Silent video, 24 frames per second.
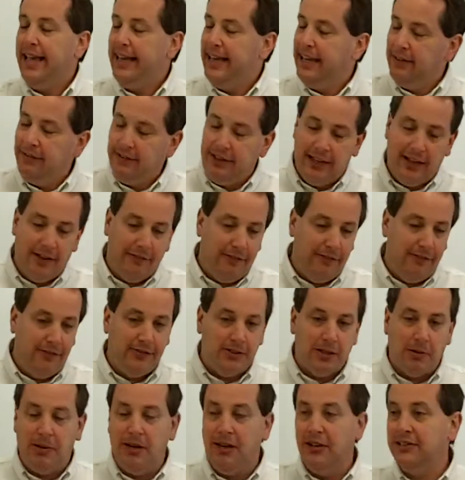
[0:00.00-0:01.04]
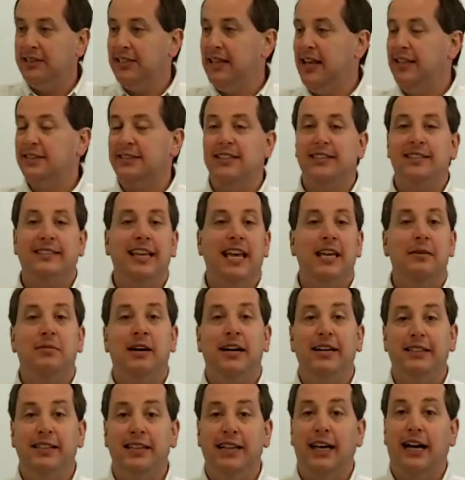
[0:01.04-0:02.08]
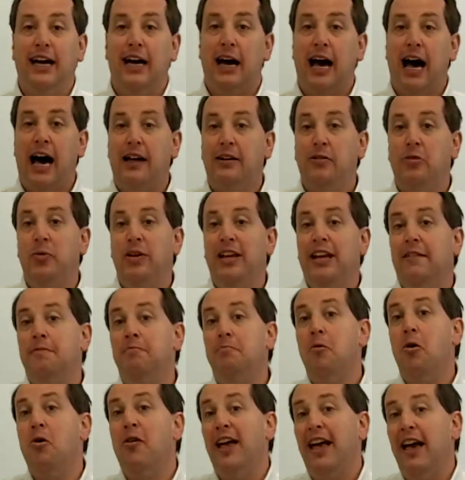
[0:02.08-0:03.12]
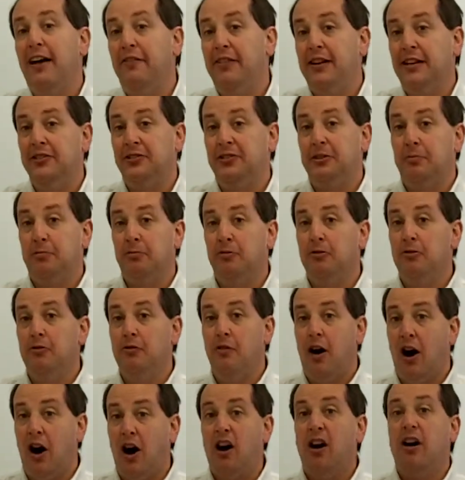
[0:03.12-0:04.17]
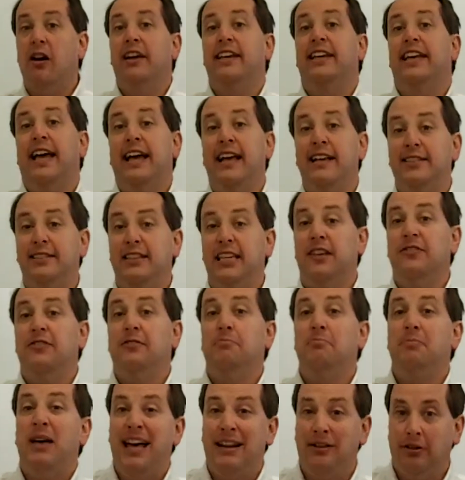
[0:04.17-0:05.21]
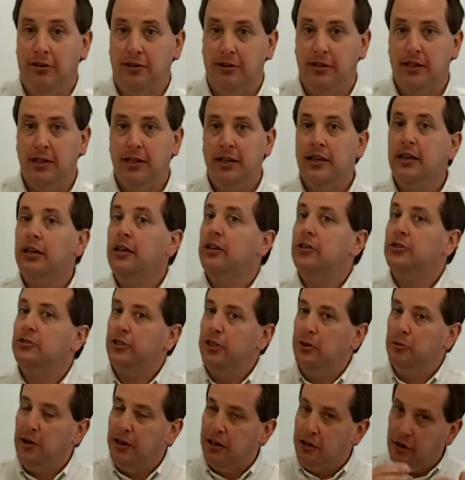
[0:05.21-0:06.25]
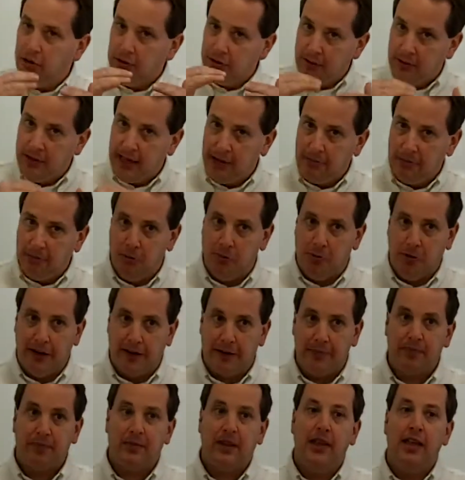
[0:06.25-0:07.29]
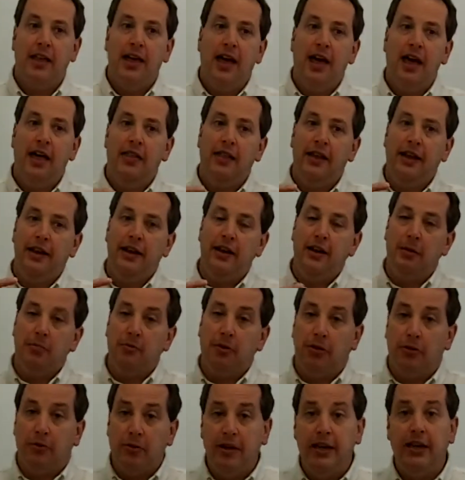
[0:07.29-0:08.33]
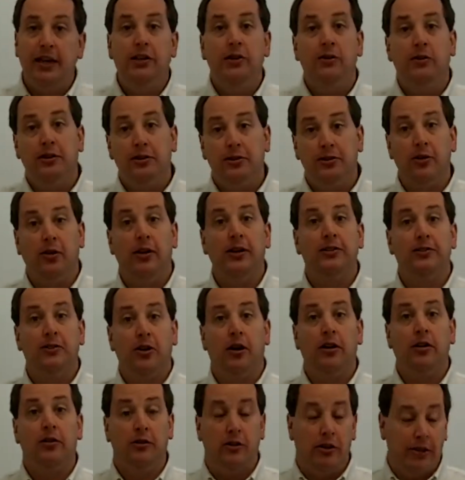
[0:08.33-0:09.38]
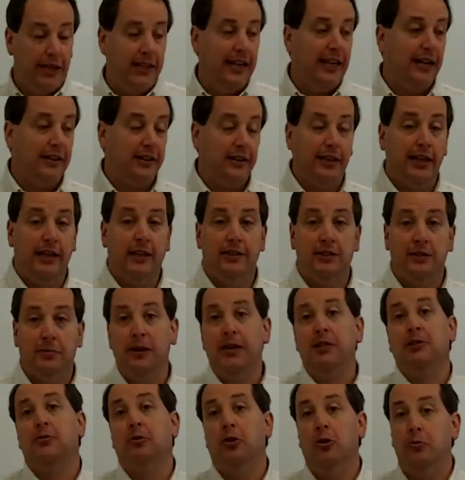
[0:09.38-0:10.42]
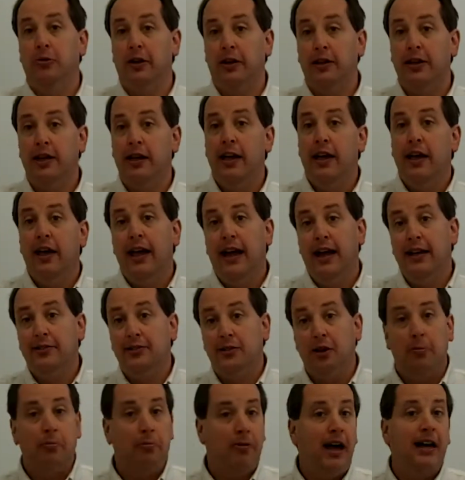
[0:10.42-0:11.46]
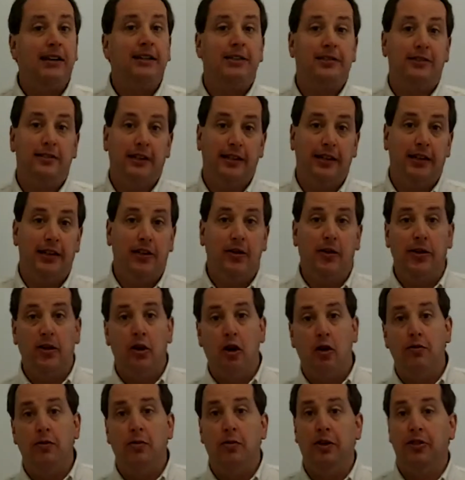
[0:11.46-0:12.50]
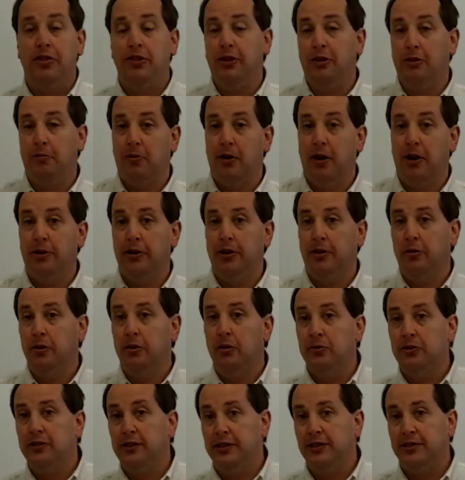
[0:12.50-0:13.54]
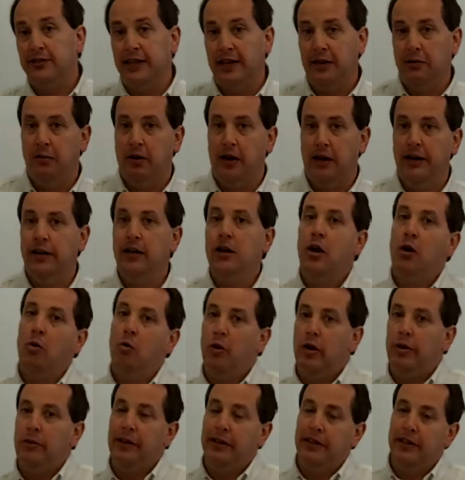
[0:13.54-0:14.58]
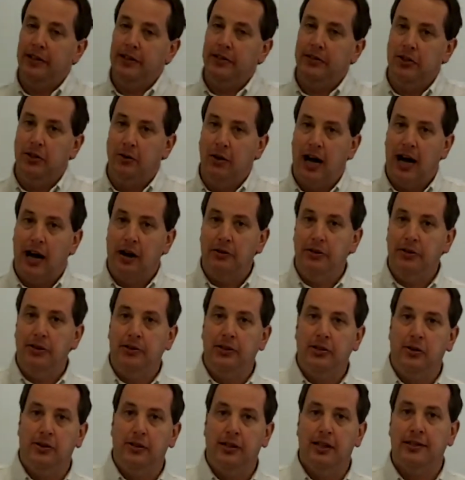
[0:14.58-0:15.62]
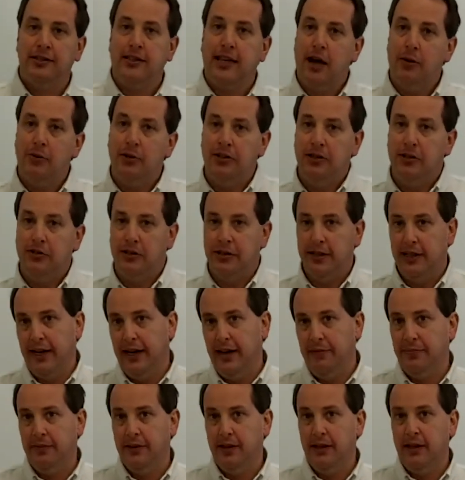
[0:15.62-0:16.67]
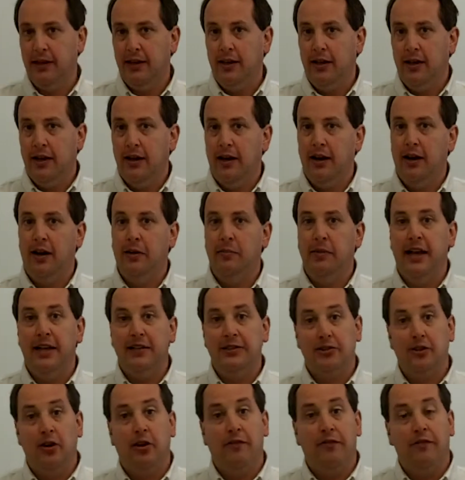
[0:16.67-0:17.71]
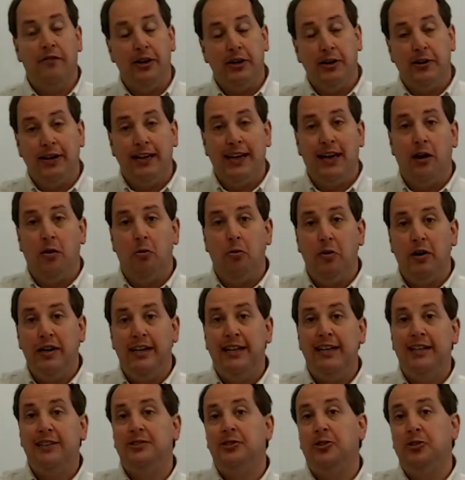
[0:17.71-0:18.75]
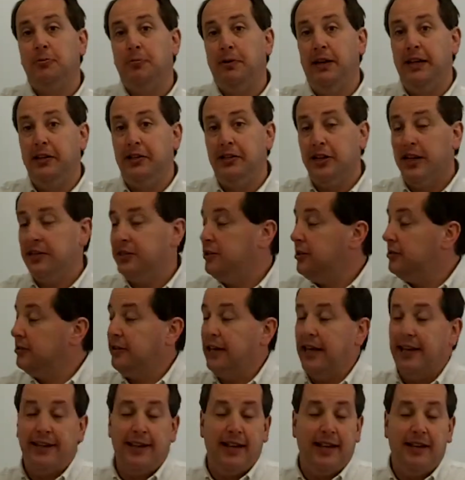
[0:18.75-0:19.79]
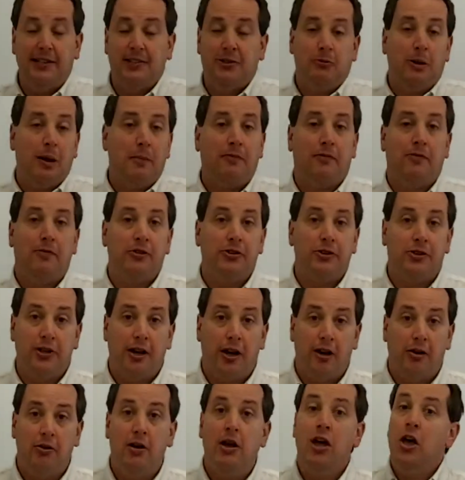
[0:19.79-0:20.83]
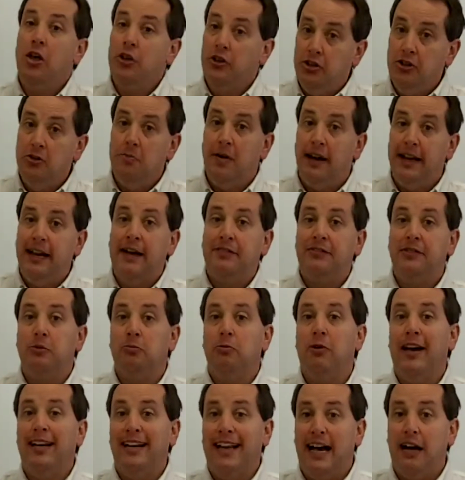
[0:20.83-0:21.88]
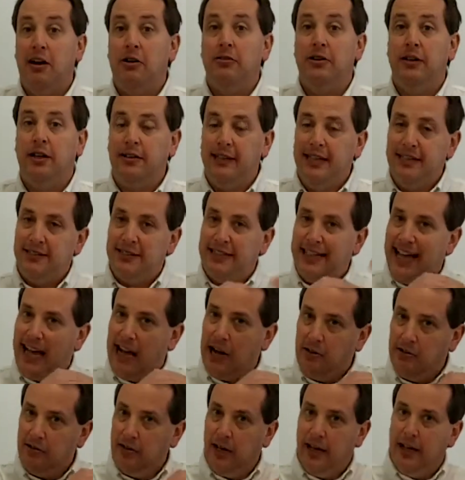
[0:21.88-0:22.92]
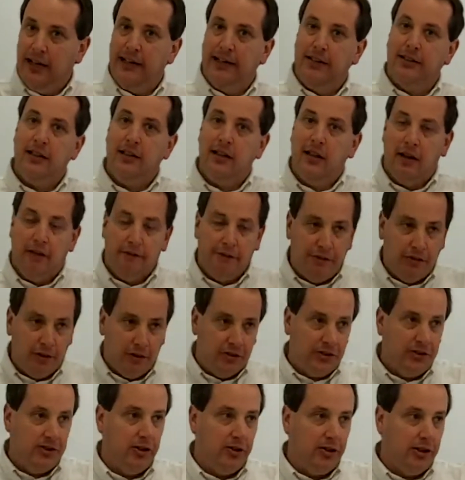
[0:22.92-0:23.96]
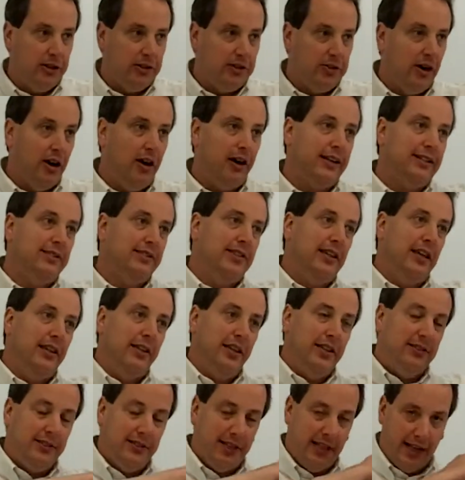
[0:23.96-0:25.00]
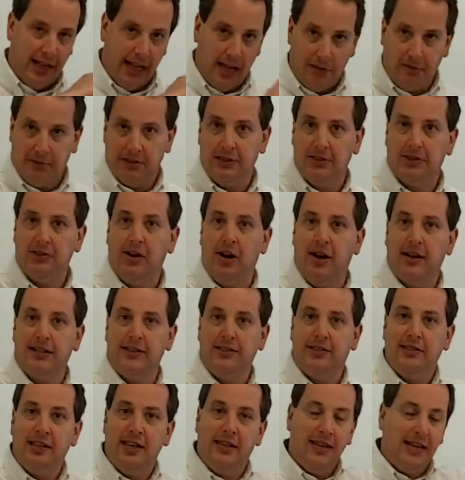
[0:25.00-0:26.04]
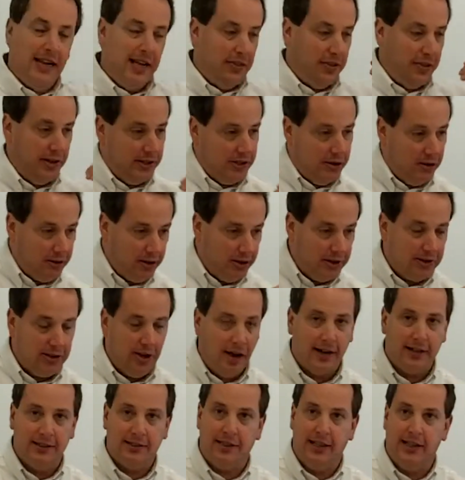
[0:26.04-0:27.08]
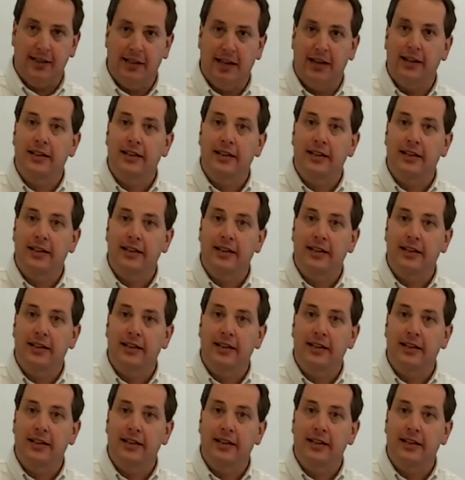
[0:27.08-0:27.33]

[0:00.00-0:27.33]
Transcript: Even if someone else has the same idea, how do we have more evidence to prove our case even better? So you want to go through that rubric. And then number 3, you can slowly start looking at the speech rubric and start practicing and going over with your partner. Who's going to say what? What are we going to do? How are you doing this? How are we doing that? And start figuring out what is the speech. And just like a script for a show, you might have to write out at least an outline. First you're going to talk and say this, then I'm going to talk and say that, then you're going to talk and say